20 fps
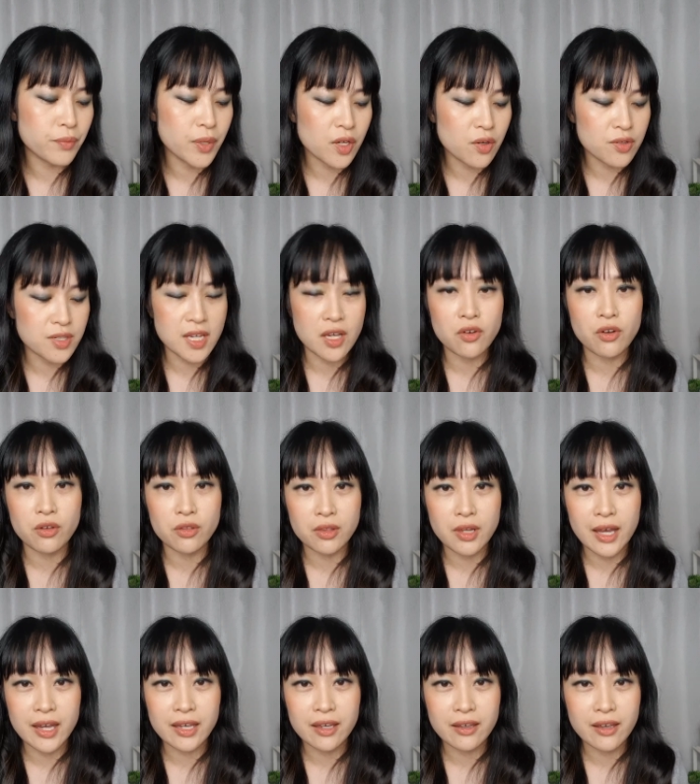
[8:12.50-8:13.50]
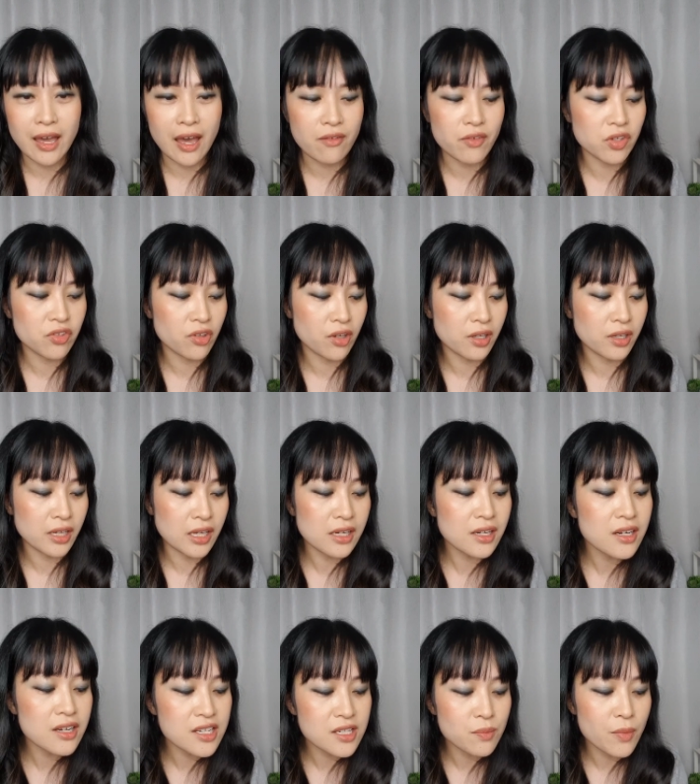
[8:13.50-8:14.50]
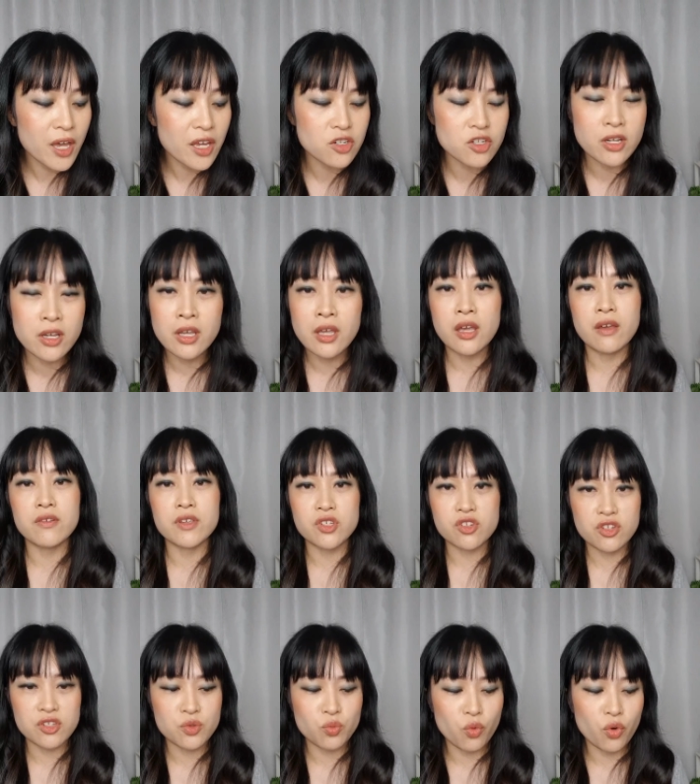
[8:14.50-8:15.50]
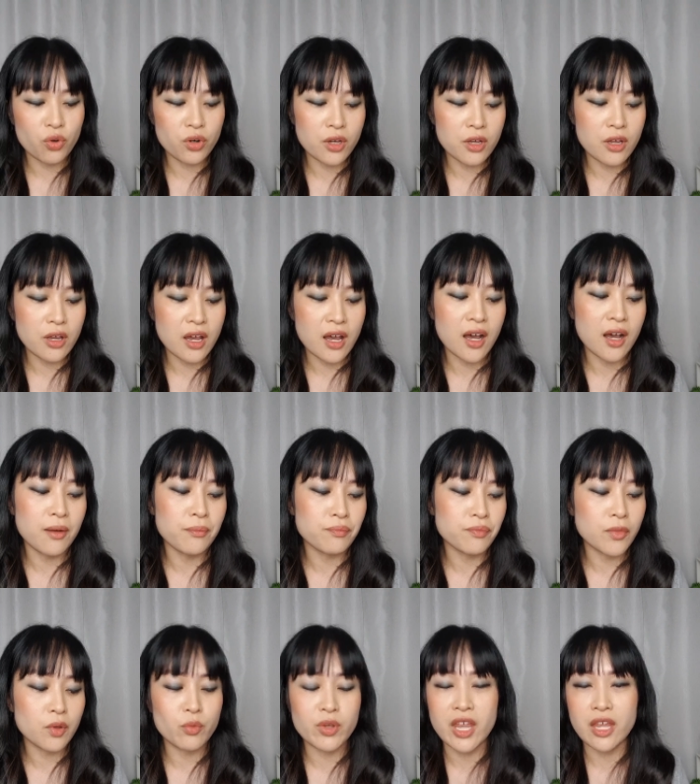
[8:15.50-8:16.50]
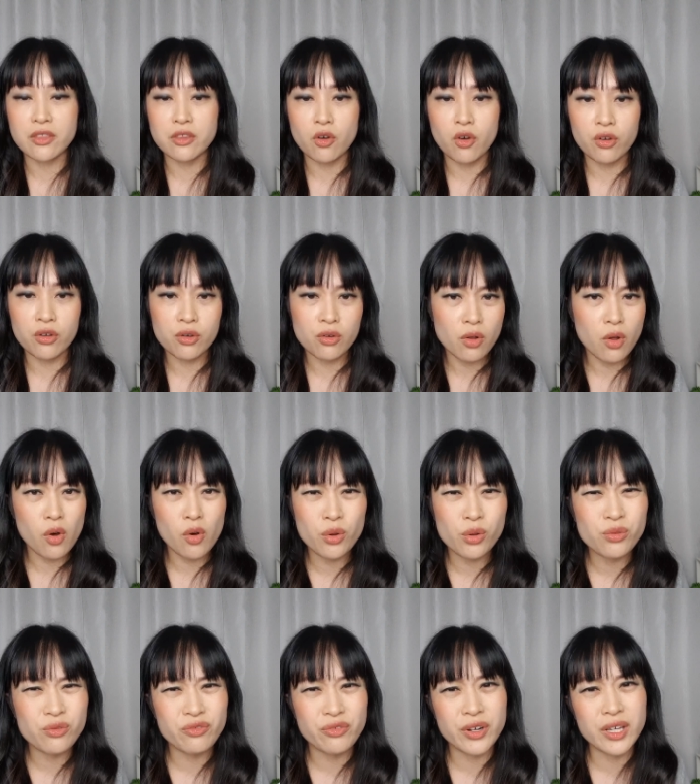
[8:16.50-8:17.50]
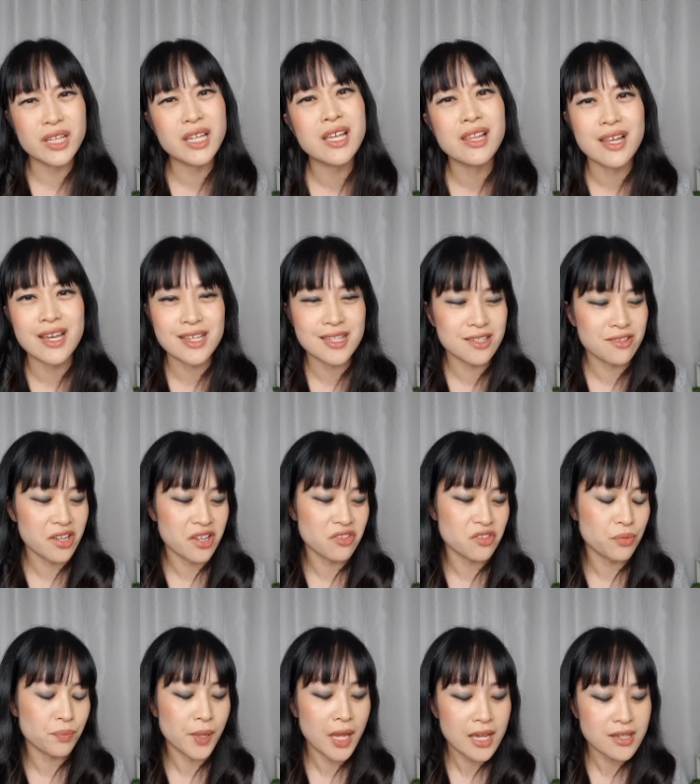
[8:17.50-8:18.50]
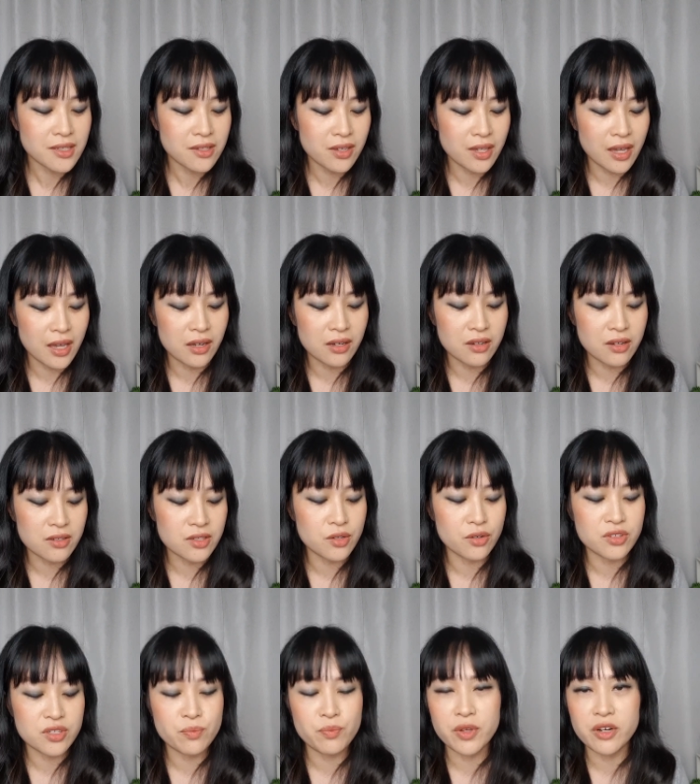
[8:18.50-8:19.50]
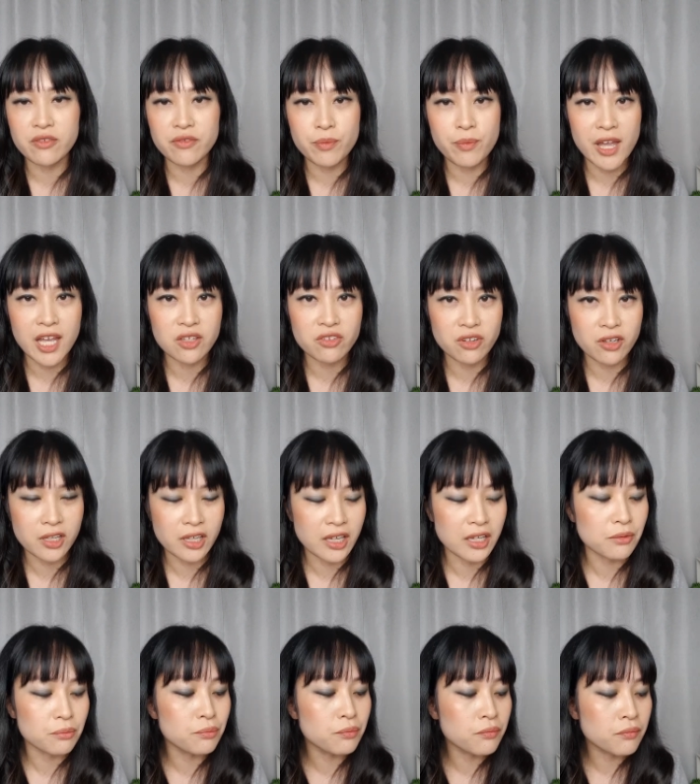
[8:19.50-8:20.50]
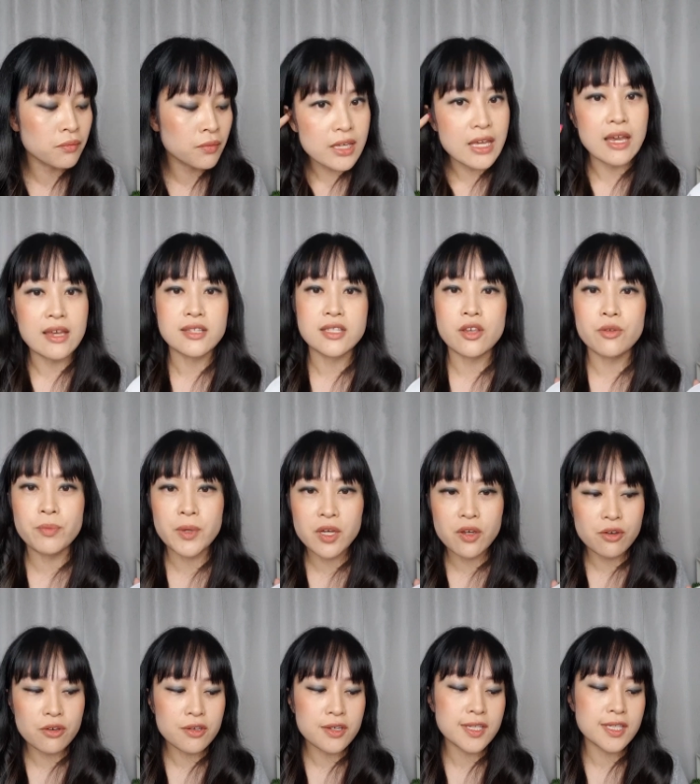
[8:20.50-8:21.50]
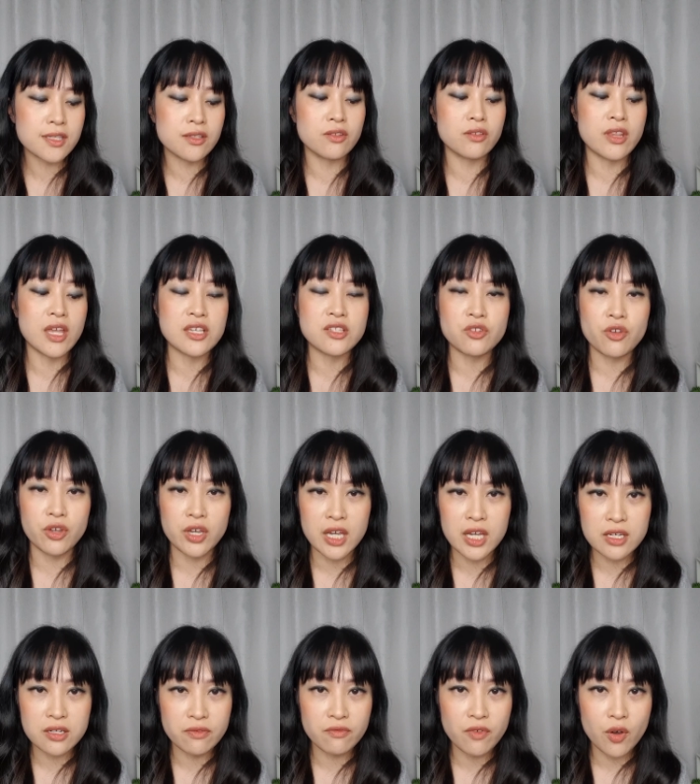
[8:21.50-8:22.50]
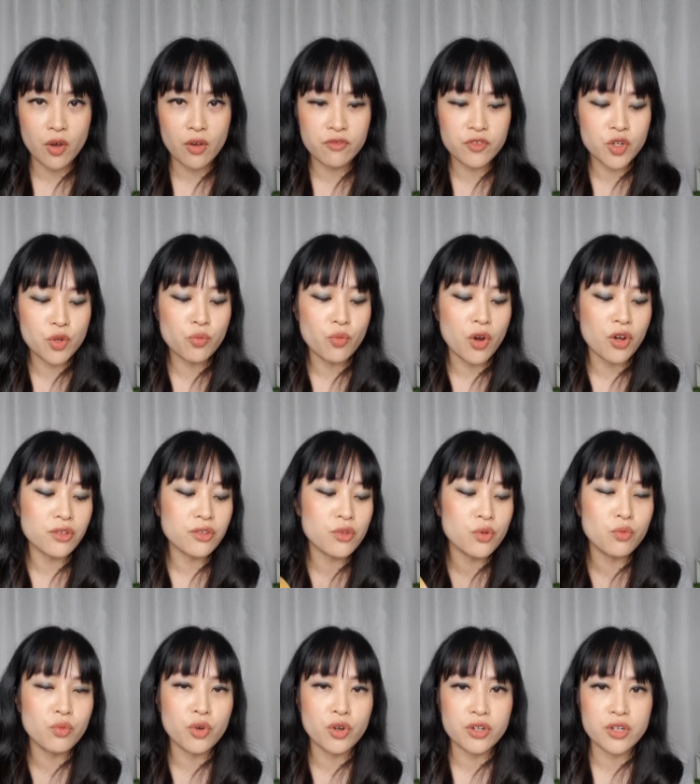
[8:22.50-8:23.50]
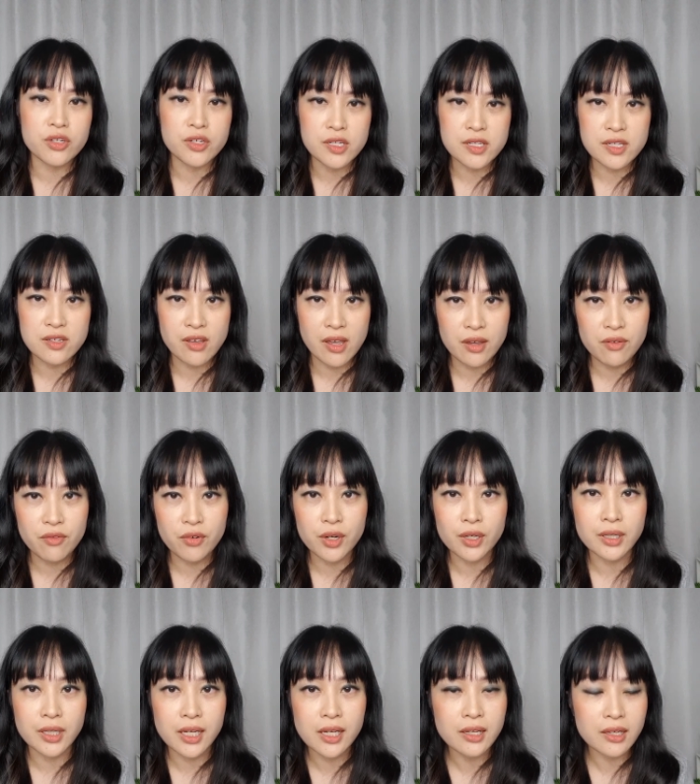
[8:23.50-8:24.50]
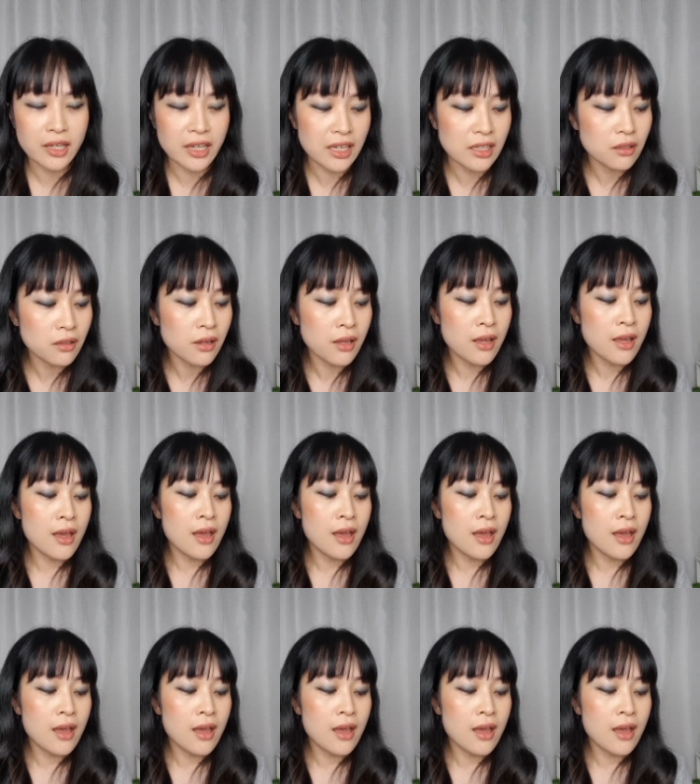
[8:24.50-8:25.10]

because I don't like having to clean it as much. If it's just water without the oil really likes sticking to plastic, and so it's a bit of a pain to clean. Yeah, so because there's no heat involved, you want the water to stay really clean.